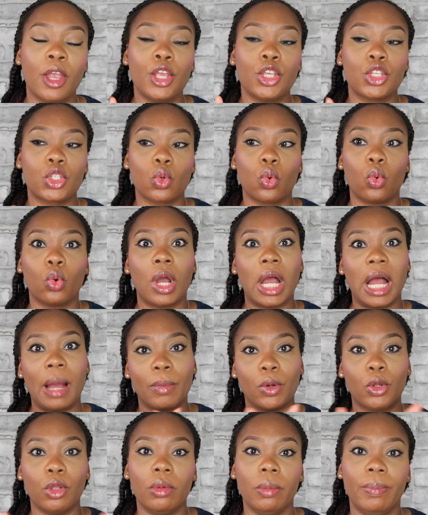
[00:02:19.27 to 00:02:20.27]
So
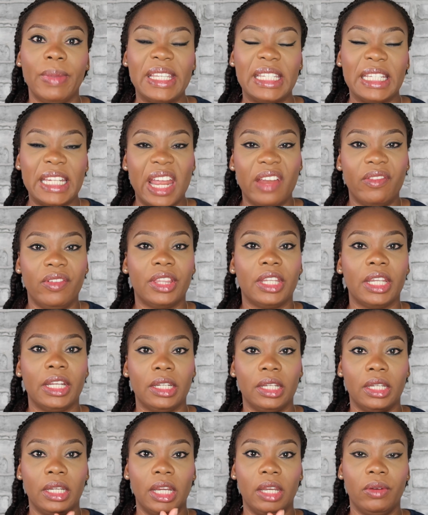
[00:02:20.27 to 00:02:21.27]
I'm going to be basing
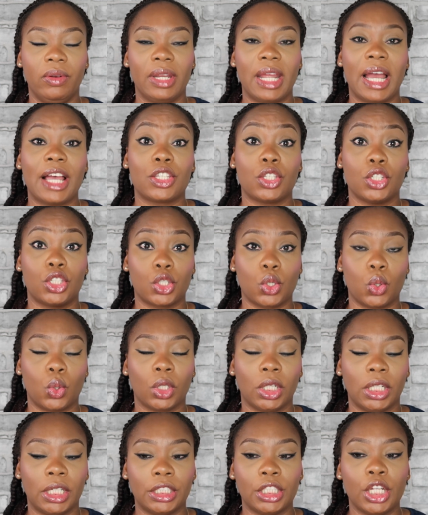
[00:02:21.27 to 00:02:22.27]
everything in regards to
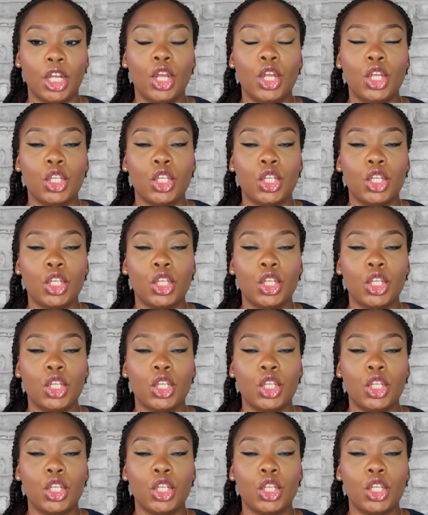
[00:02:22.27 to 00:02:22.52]
Scotland.